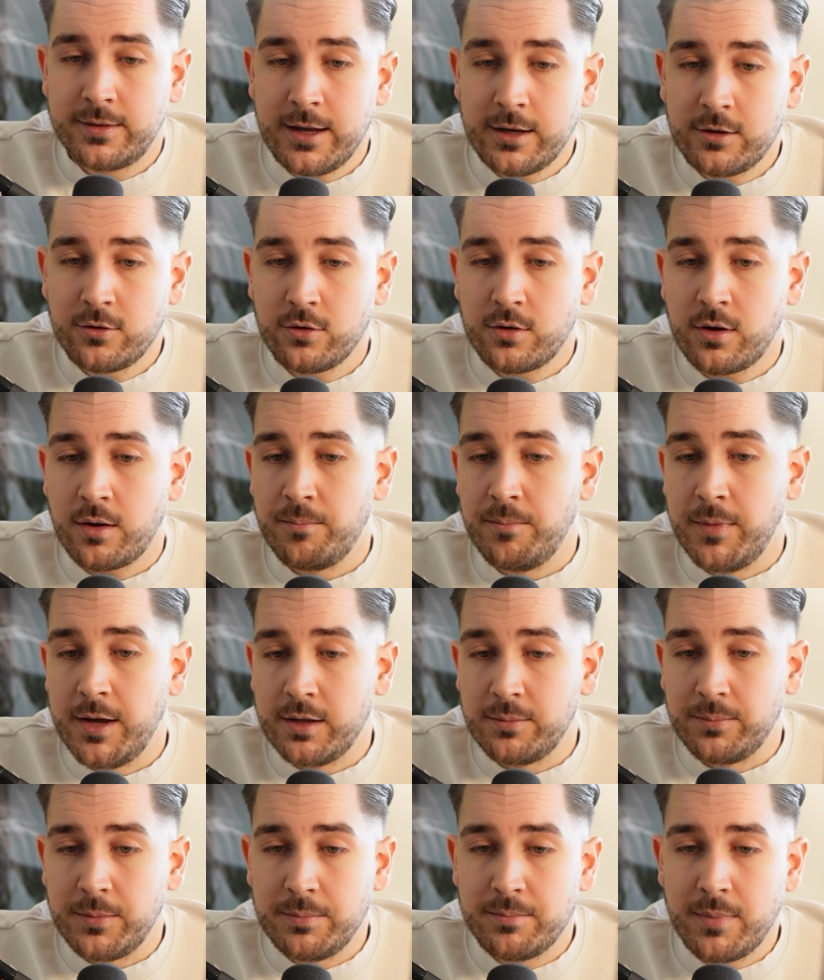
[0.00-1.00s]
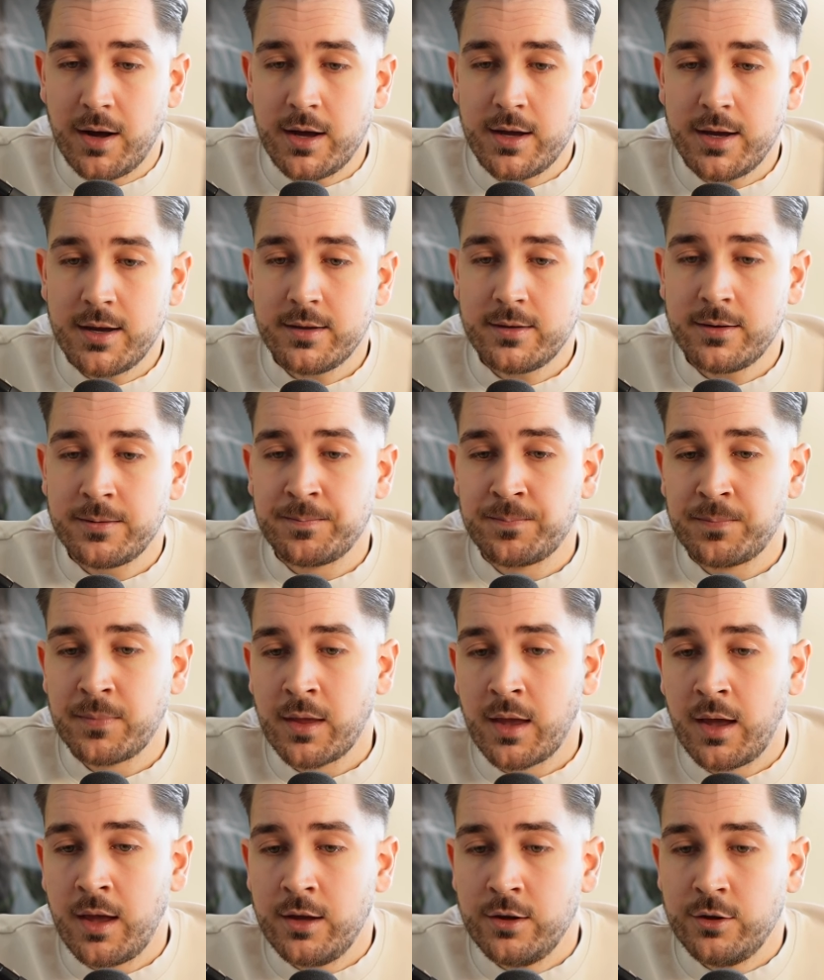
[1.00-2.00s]
TikTok made me buy it,
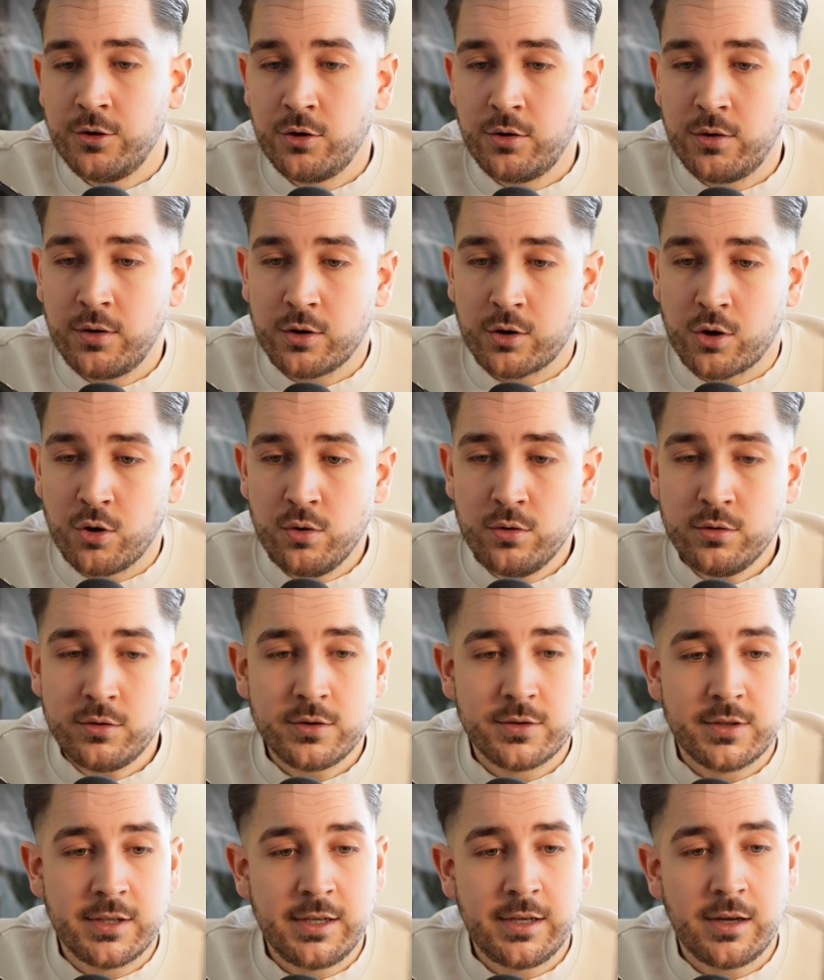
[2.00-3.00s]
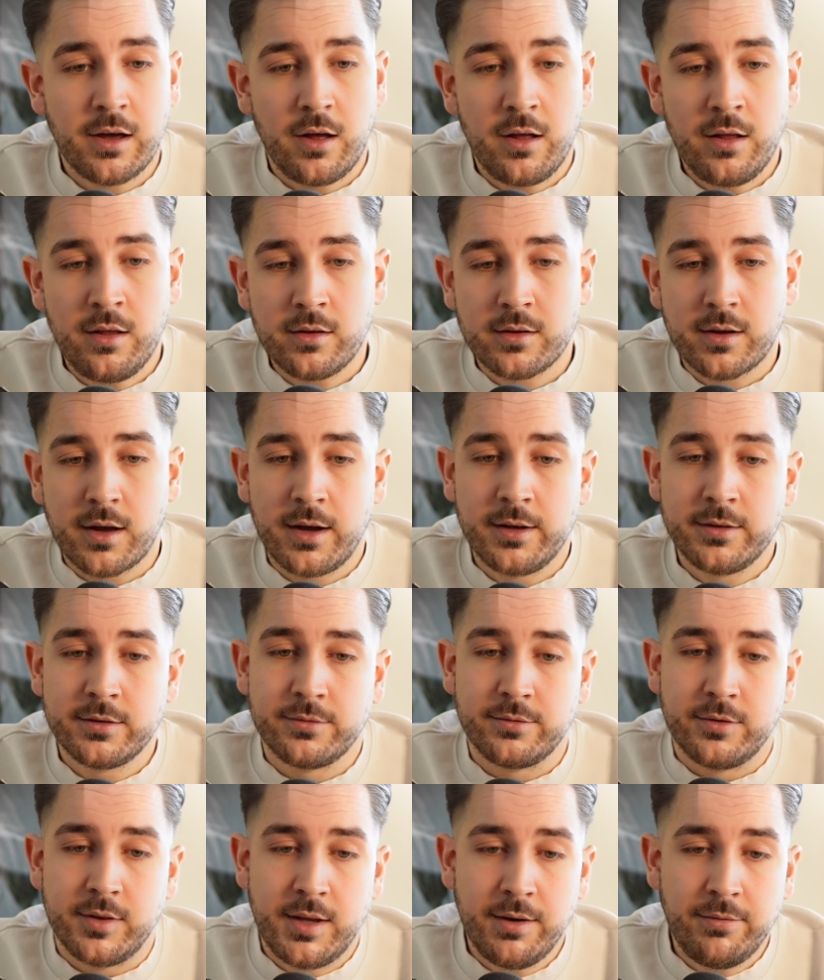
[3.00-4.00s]
you're going to see all kinds
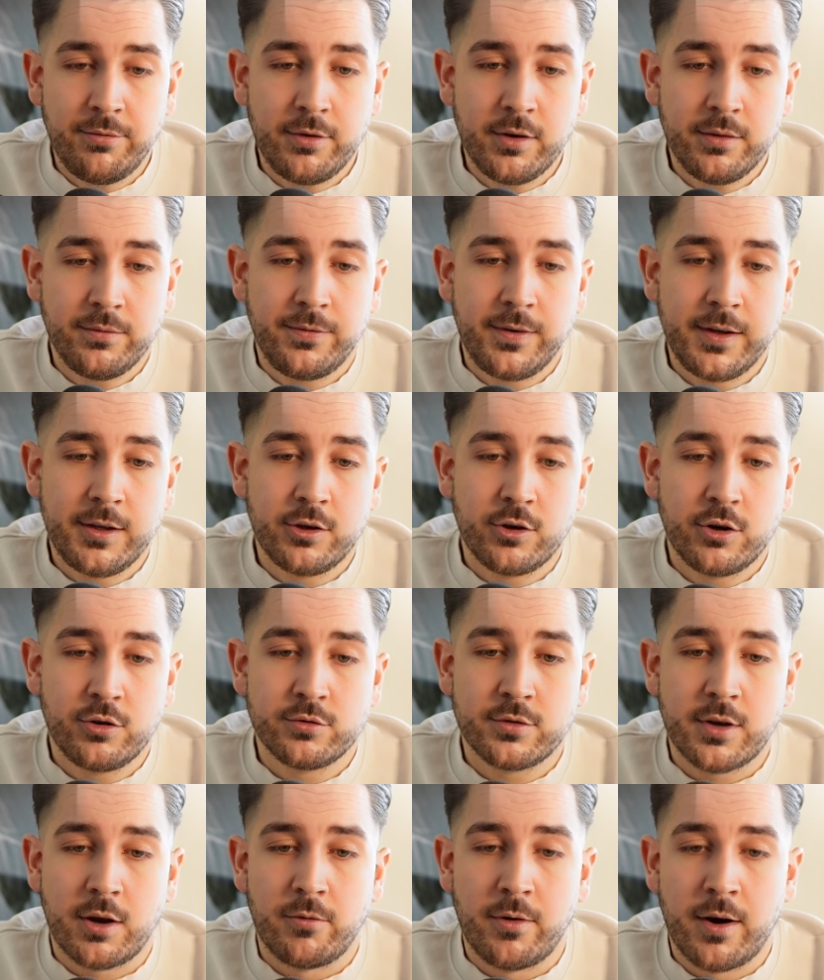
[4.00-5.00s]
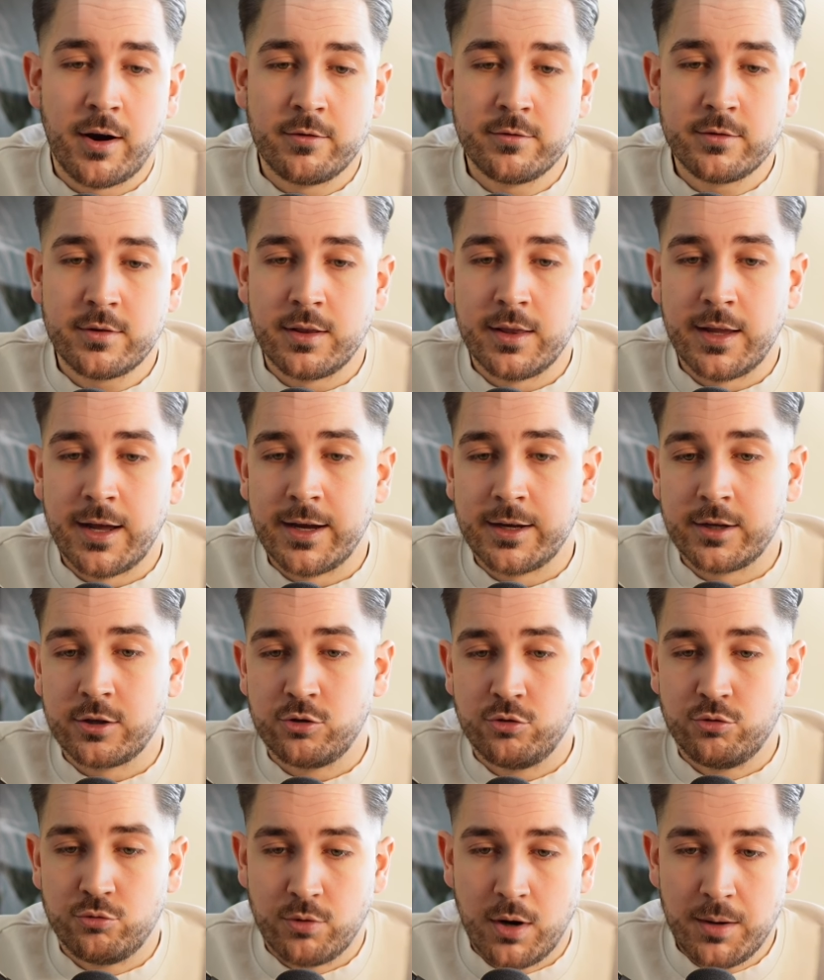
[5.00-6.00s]
of different videos around like
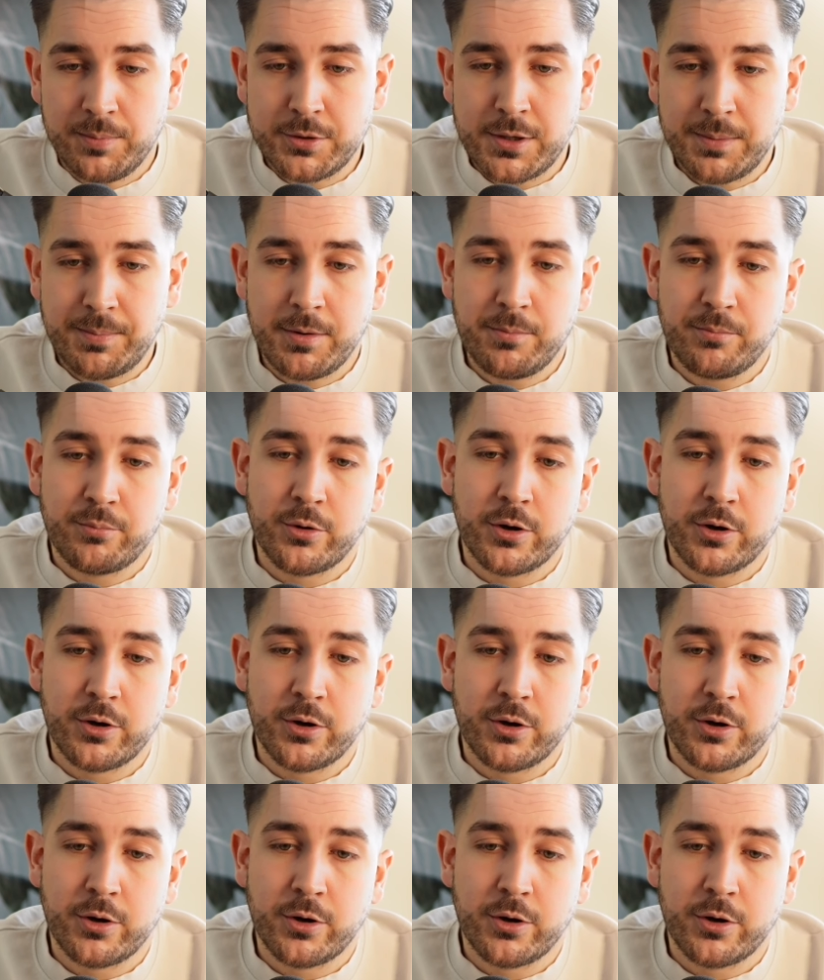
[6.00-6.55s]
dropshipping